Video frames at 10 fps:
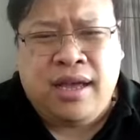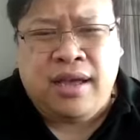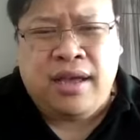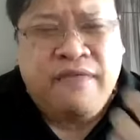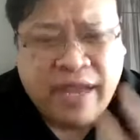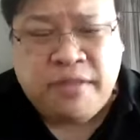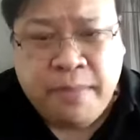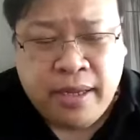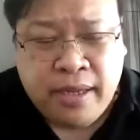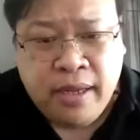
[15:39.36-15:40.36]

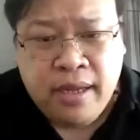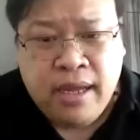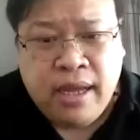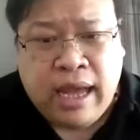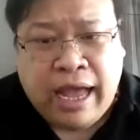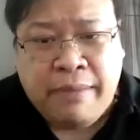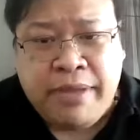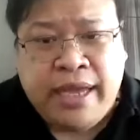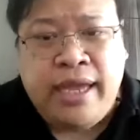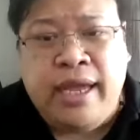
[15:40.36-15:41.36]
investment, I'm
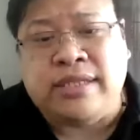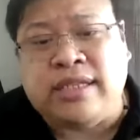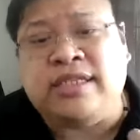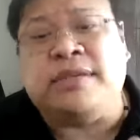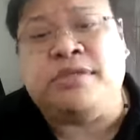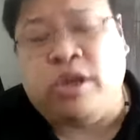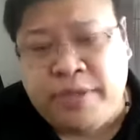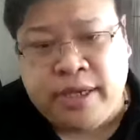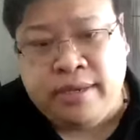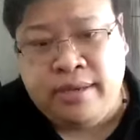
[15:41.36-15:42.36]
taking it as a
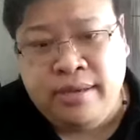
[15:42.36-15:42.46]
subscription.